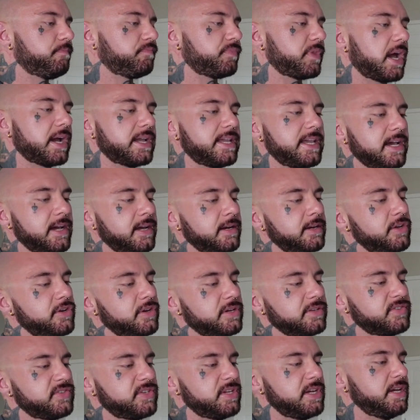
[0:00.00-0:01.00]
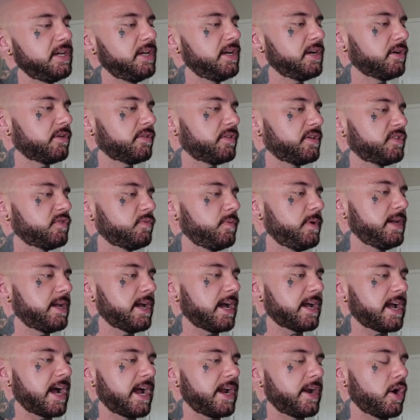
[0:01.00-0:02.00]
Again, you can see here this week,
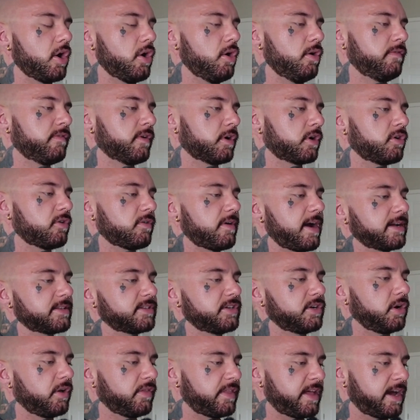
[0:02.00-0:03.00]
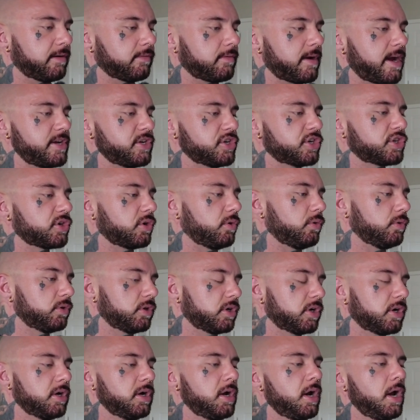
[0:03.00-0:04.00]
I kind of overcorrected on that right
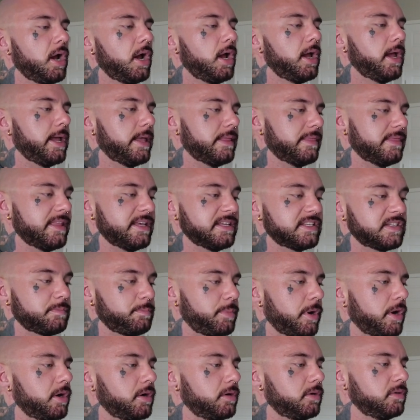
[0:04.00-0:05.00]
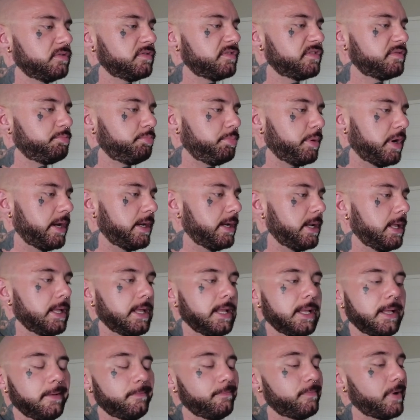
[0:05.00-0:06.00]
shoulder in this pose, but
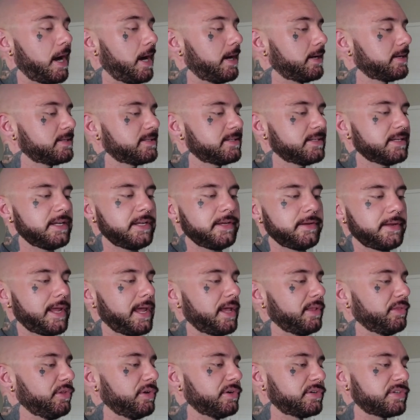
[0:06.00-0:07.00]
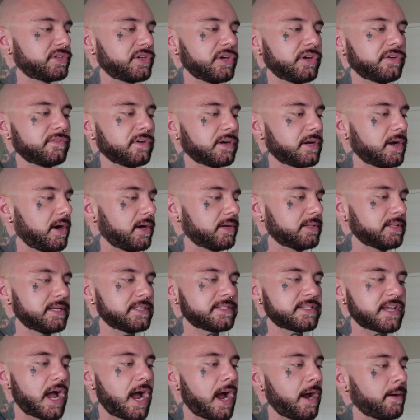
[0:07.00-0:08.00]
honestly, it looks good
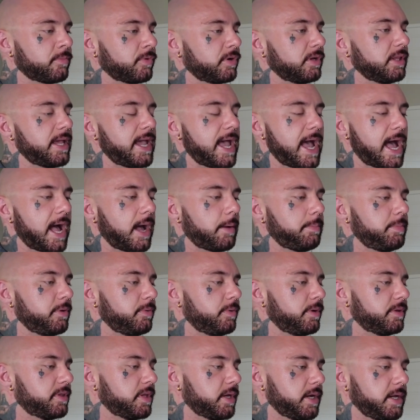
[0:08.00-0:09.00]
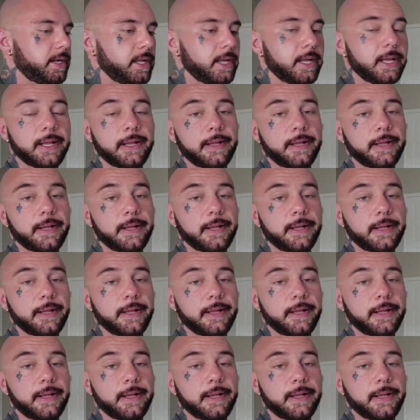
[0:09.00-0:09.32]
regardless. I'm really happy with it.